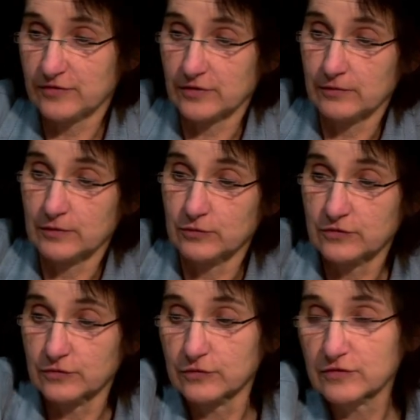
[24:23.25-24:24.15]
So it
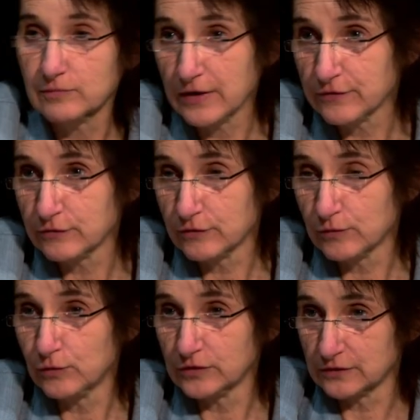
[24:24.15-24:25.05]
would sort of smell through
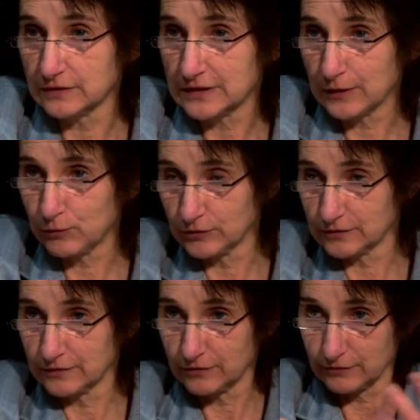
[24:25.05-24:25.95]
the water, it would take
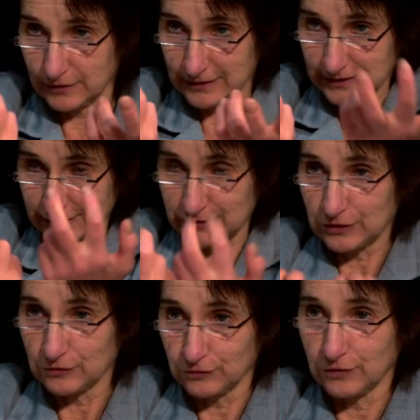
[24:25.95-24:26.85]
water in through its
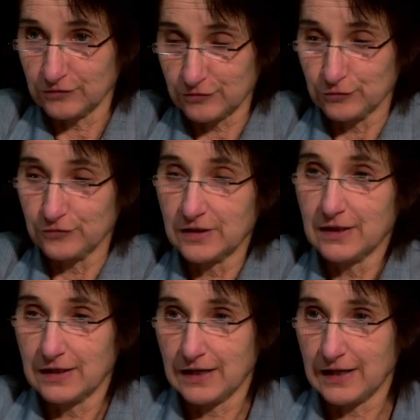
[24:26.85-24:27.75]
external nostrils
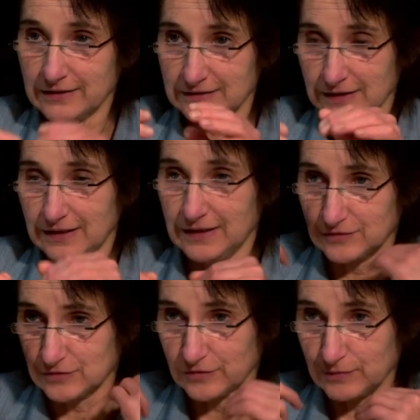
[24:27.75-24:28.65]
and
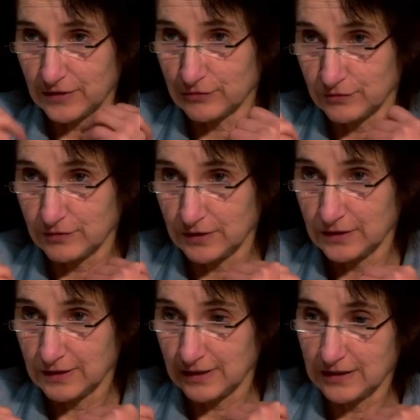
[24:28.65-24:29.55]
into its mouth through
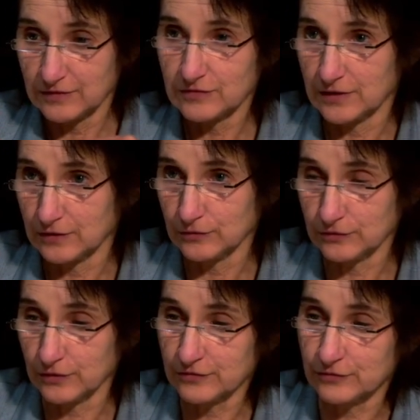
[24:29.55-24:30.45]
the
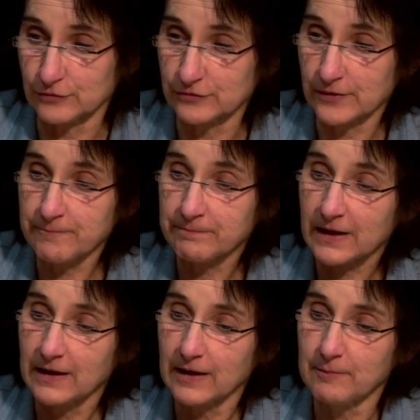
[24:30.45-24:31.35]
internal nostrils.
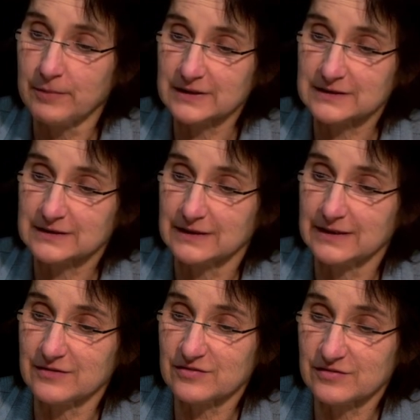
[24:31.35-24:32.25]
But
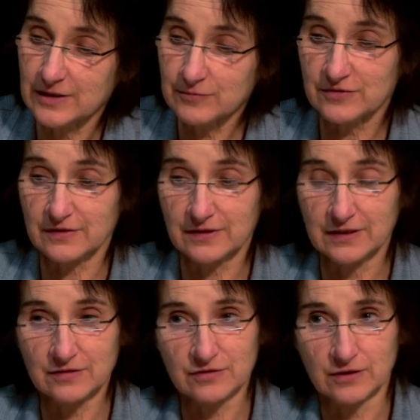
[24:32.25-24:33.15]
it seems that
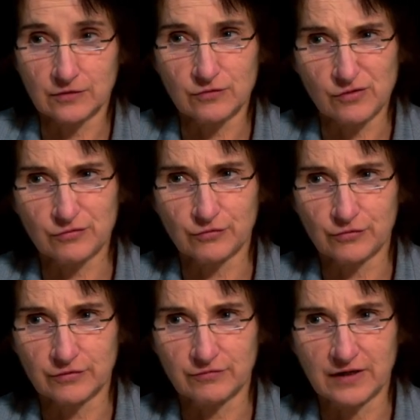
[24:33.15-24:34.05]
the internal
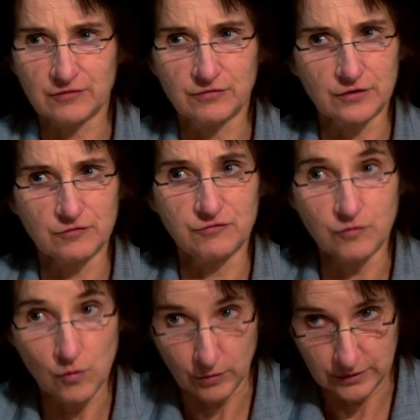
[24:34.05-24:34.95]
nostrils are in fact further
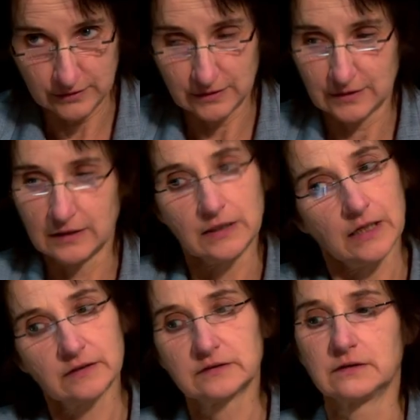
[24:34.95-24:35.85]
forward than
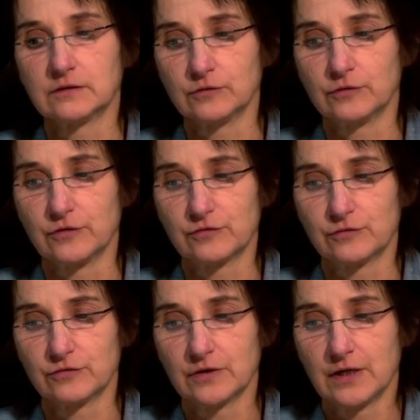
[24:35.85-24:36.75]
the external
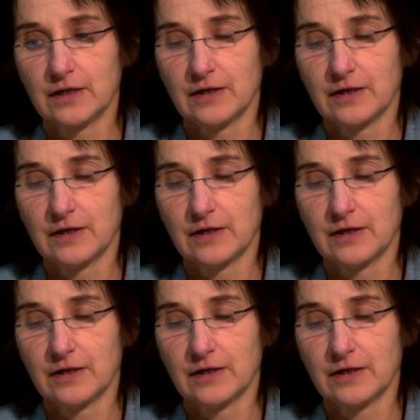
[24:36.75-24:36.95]
nostrils.